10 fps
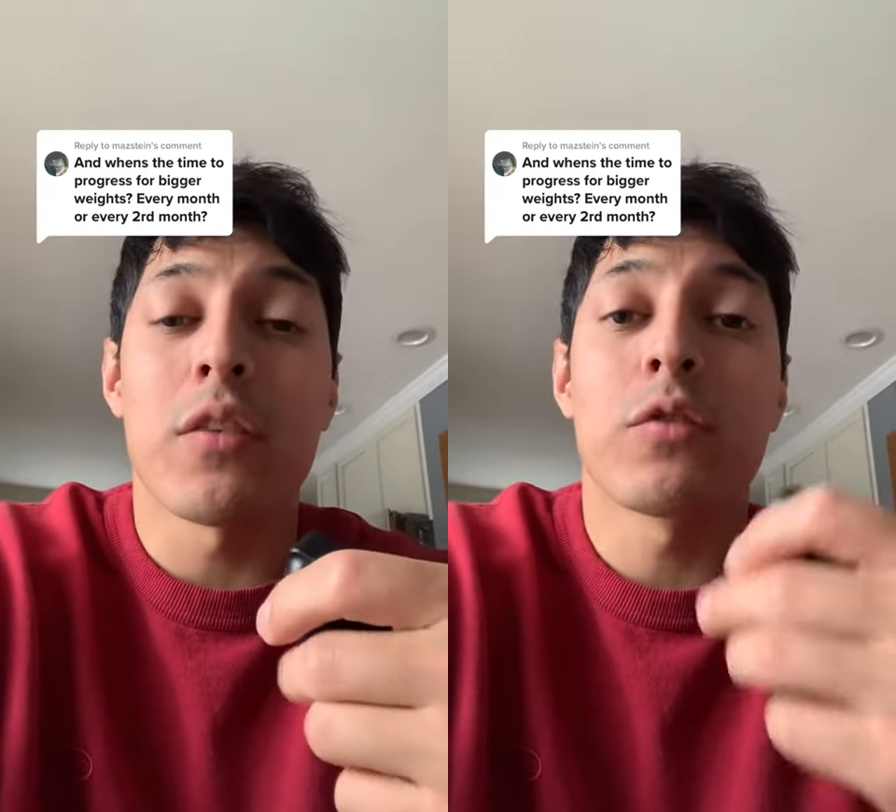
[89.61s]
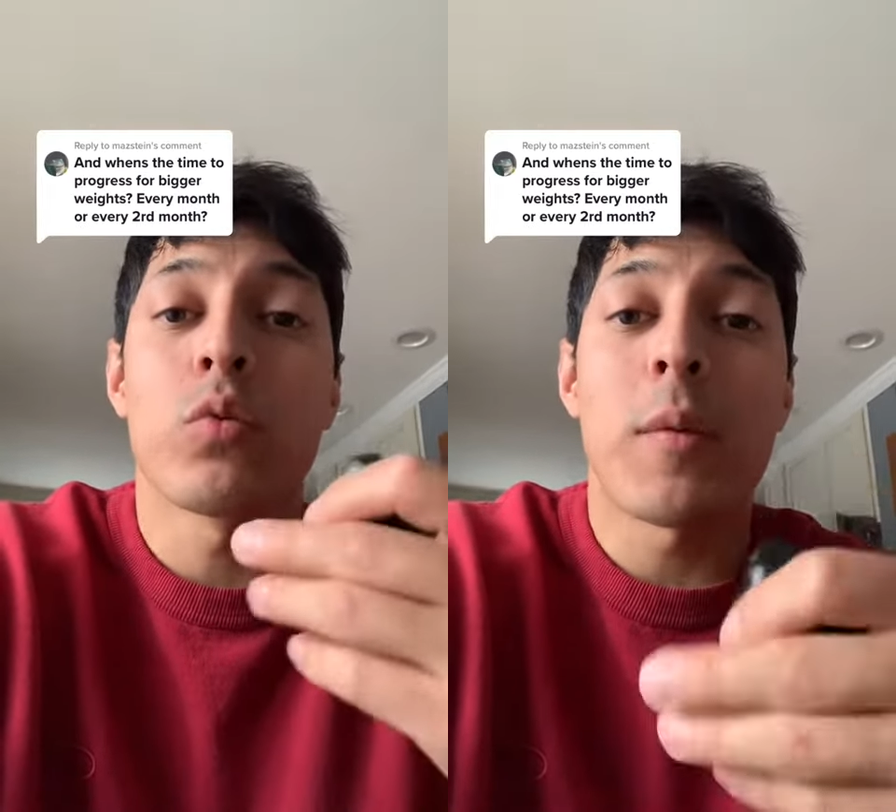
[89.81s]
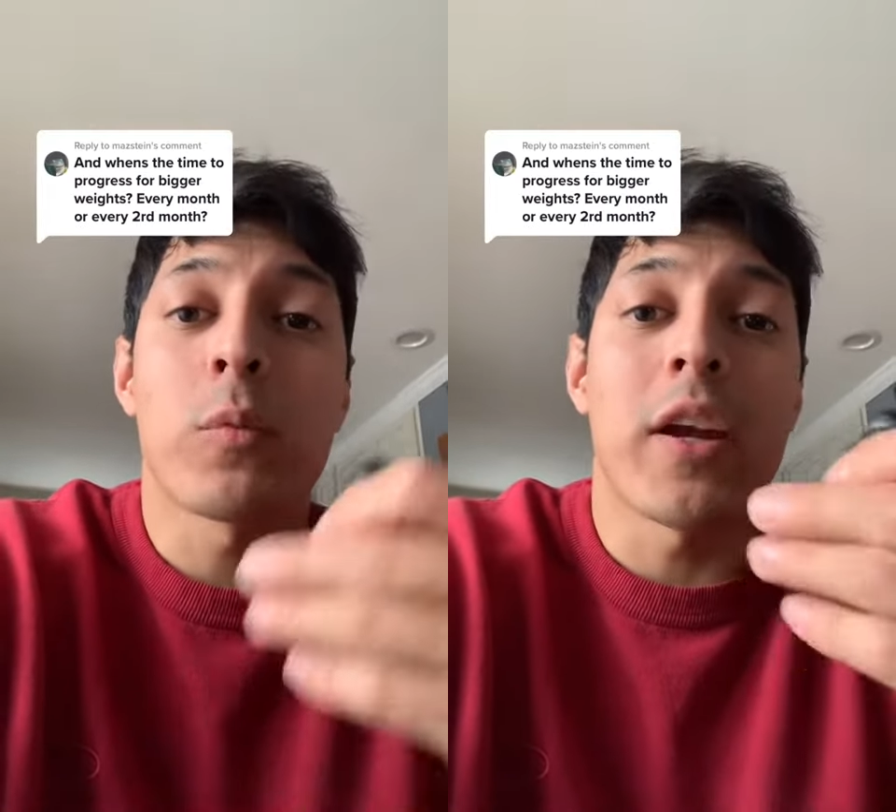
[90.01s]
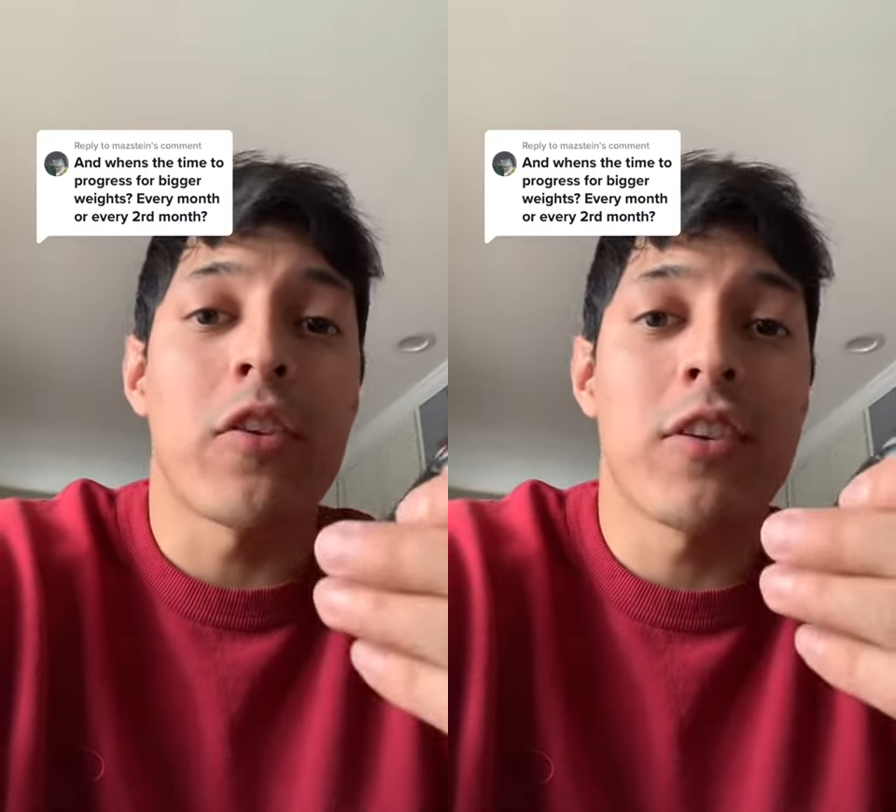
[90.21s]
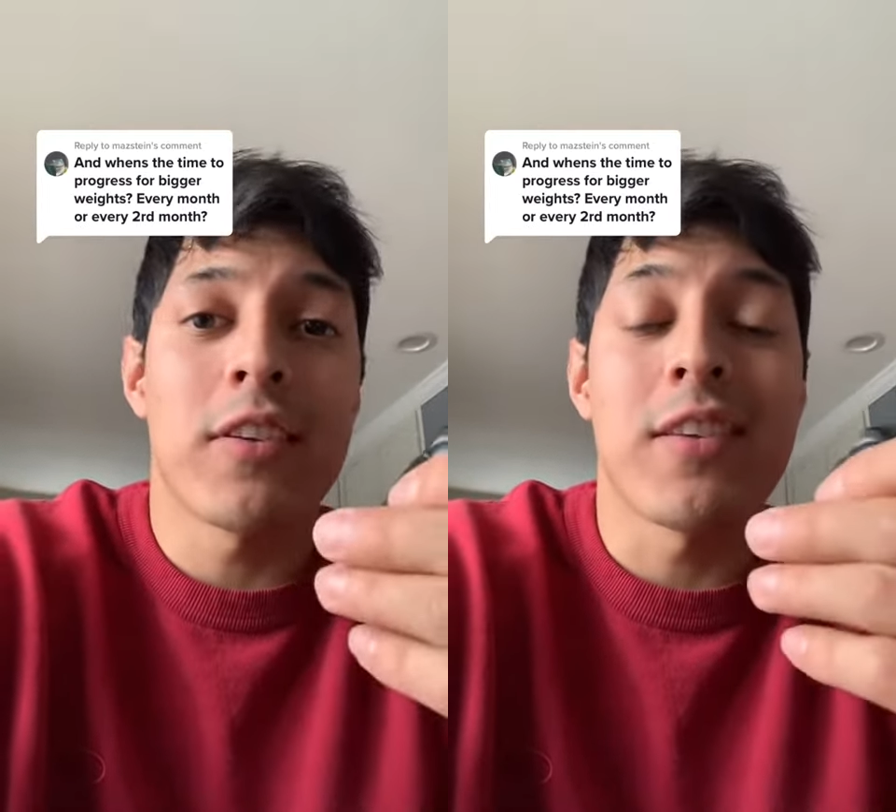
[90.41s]
rep
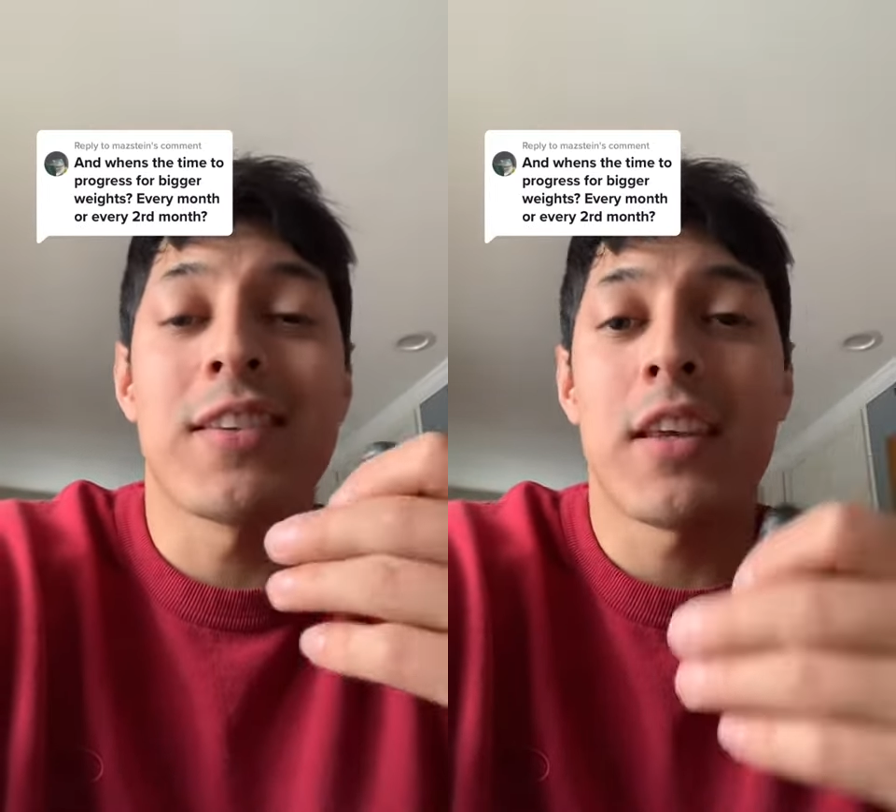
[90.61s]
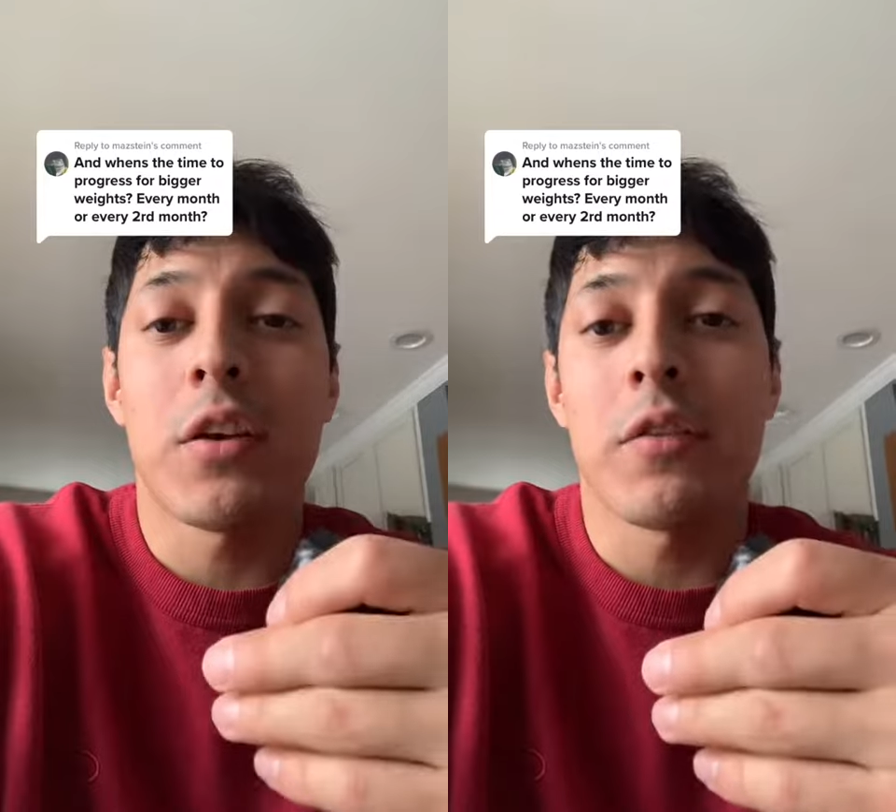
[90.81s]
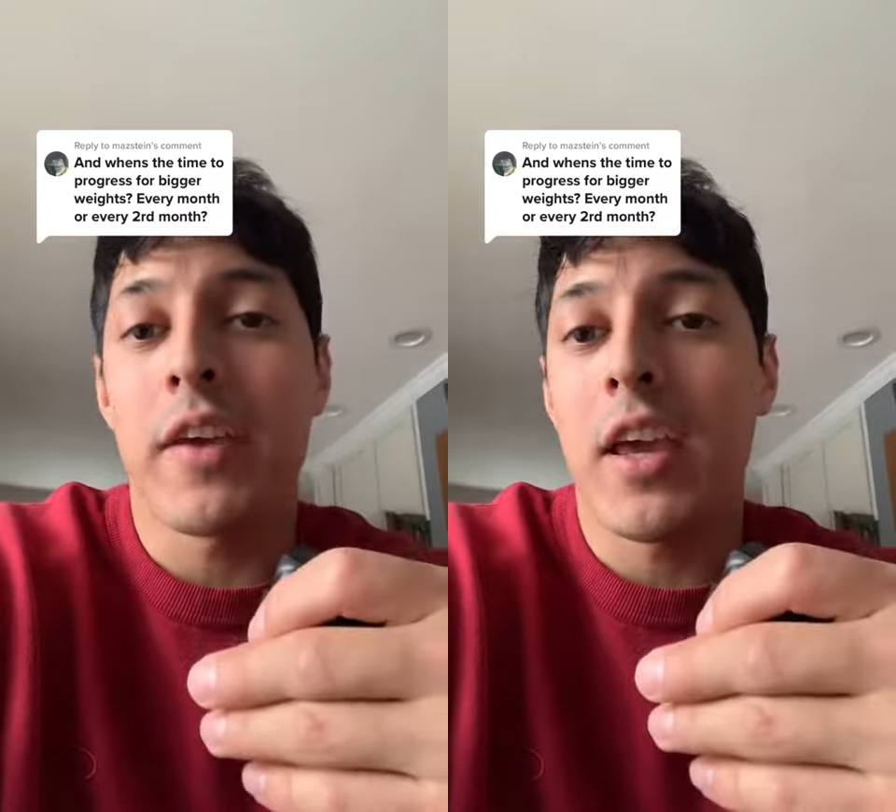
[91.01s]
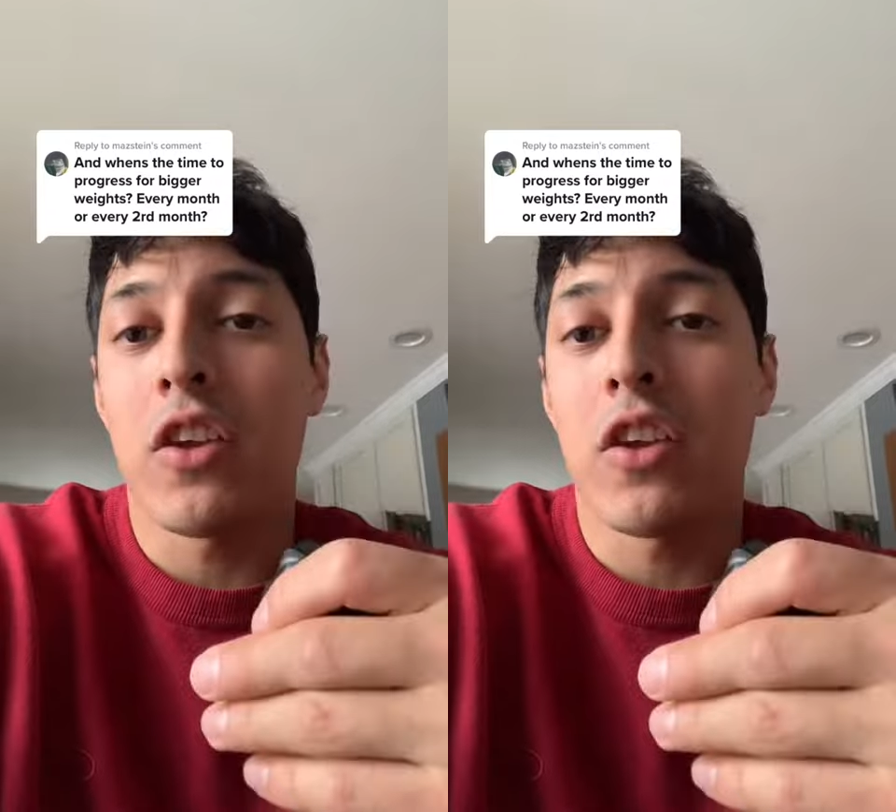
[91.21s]
ranges instead of a